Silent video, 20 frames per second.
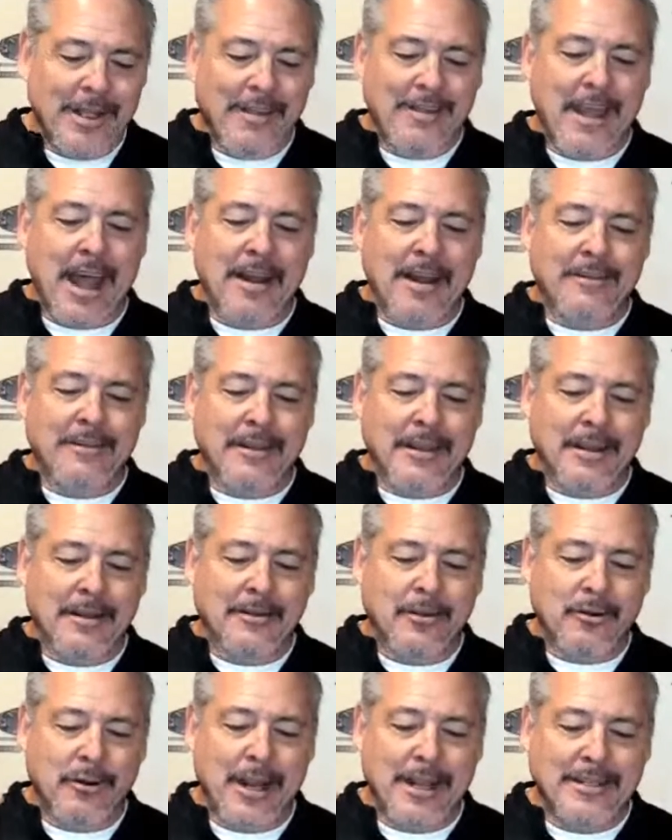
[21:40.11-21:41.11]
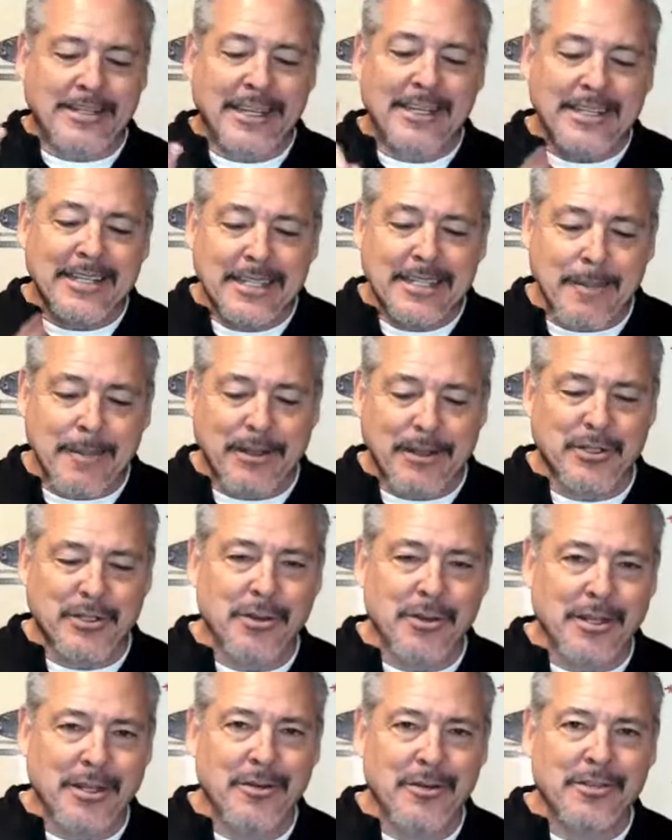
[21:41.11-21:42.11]
that creates a snippet so
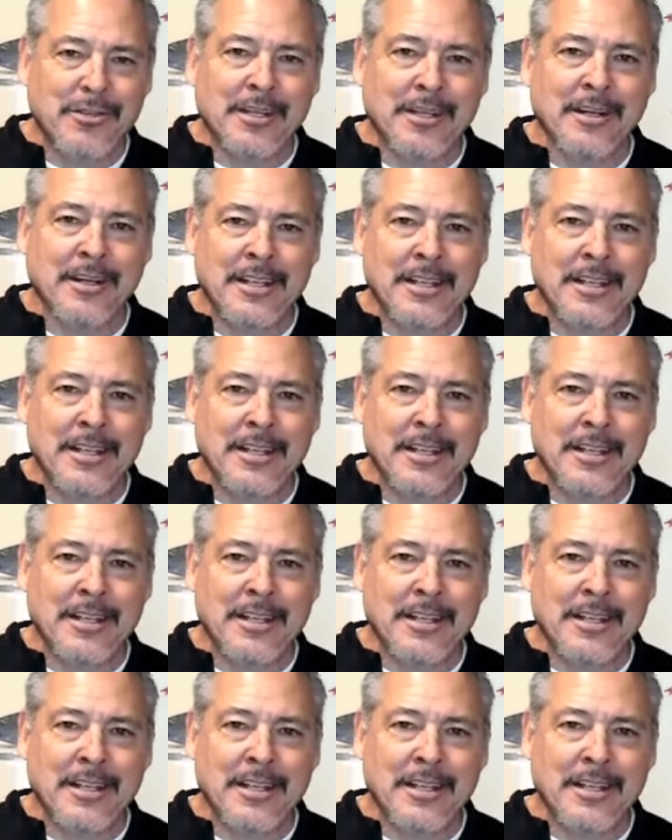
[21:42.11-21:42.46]
you could use it on